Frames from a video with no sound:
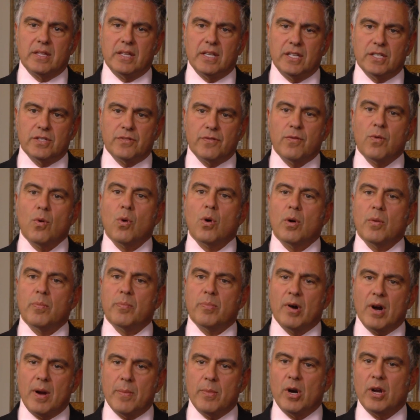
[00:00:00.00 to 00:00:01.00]
these four
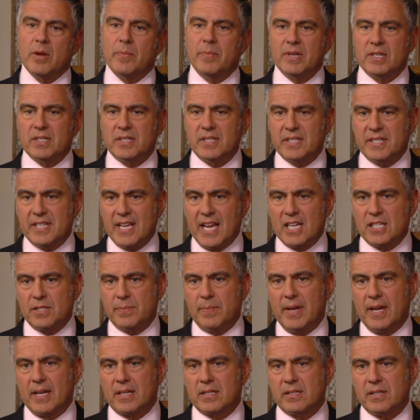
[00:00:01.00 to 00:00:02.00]
primary business
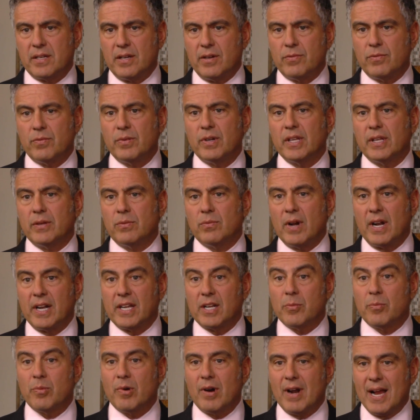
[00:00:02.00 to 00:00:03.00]
aspects of really
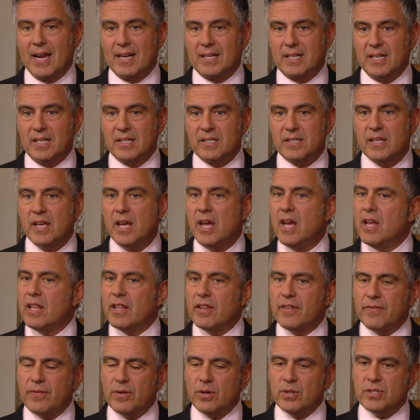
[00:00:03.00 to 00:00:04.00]
running a practice.
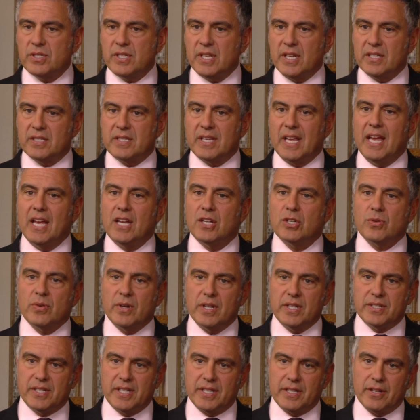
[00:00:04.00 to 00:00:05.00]
The first is
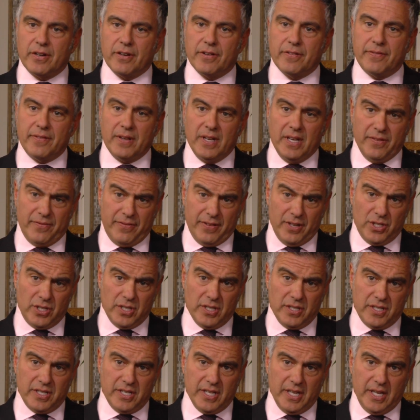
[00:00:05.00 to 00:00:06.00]
increasing their
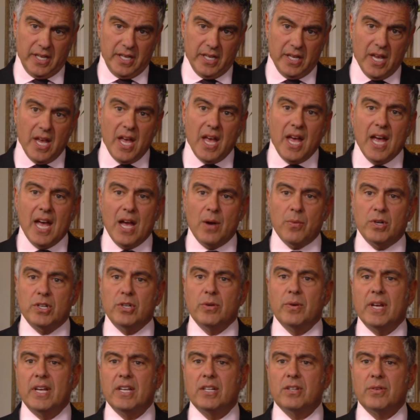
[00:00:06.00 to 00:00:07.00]
efficiency. And when
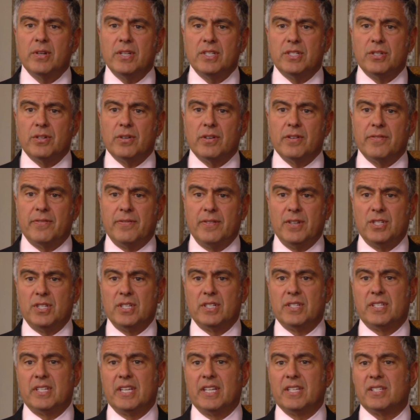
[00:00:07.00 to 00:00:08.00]
you increase your
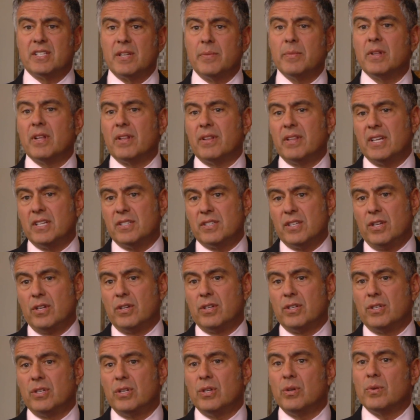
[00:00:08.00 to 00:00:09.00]
efficiency, some of the things that you
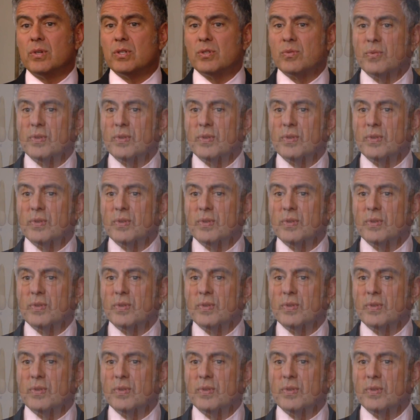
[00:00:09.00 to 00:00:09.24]
can do is